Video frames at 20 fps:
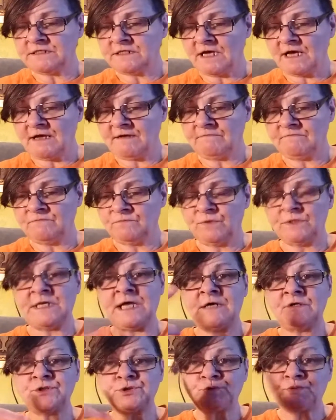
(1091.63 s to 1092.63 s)
when
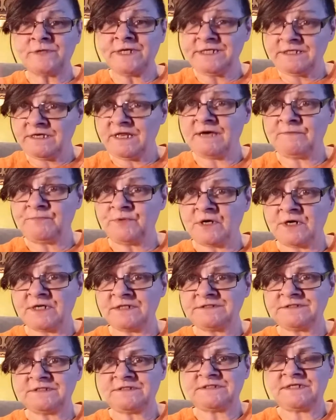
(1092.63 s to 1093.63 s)
I was reading up on
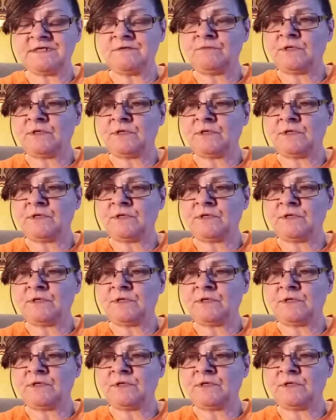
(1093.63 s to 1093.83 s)
it to see